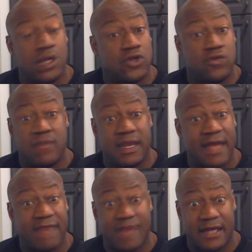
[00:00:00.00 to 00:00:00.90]
You may
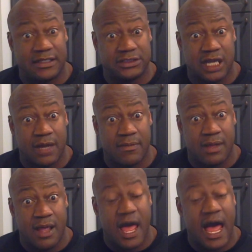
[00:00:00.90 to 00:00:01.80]
not find a job.
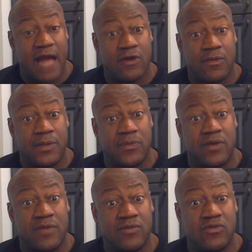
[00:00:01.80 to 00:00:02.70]
I know
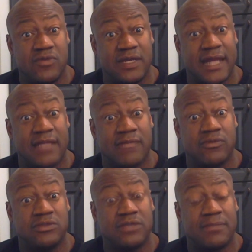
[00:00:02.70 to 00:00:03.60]
people who have moved here and had to
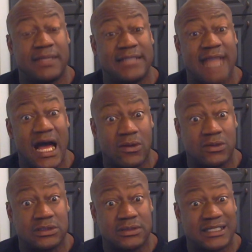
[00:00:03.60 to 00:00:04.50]
move someplace
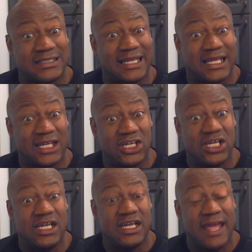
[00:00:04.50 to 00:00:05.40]
else because they
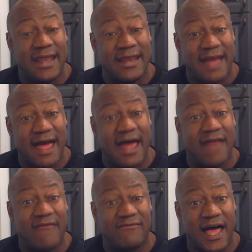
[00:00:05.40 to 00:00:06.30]
could
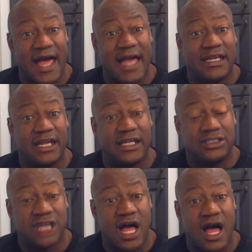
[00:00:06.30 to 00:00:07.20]
not find a
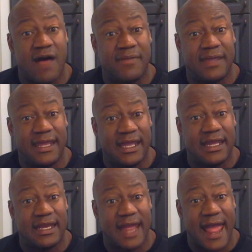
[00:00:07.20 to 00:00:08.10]
job
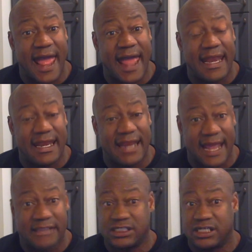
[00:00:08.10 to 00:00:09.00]
in
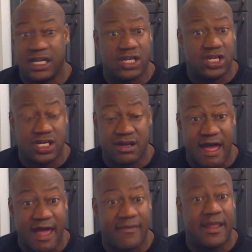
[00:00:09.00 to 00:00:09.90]
Atlanta. They could
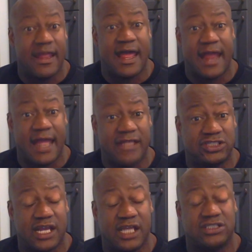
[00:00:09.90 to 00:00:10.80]
not. They had
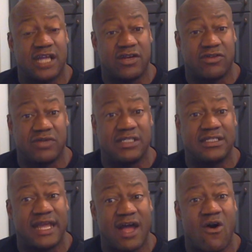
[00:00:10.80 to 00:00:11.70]
education. They had
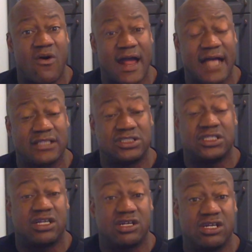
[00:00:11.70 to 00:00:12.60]
degrees. They had all kinds of
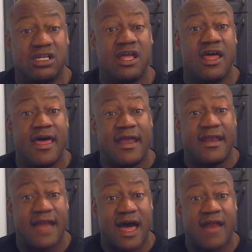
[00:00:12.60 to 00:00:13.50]
shit. They could
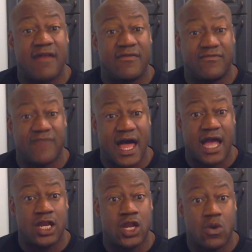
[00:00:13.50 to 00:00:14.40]
not
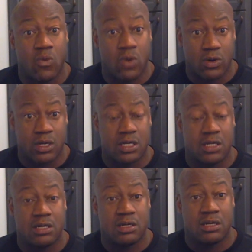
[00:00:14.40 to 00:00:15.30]
find work.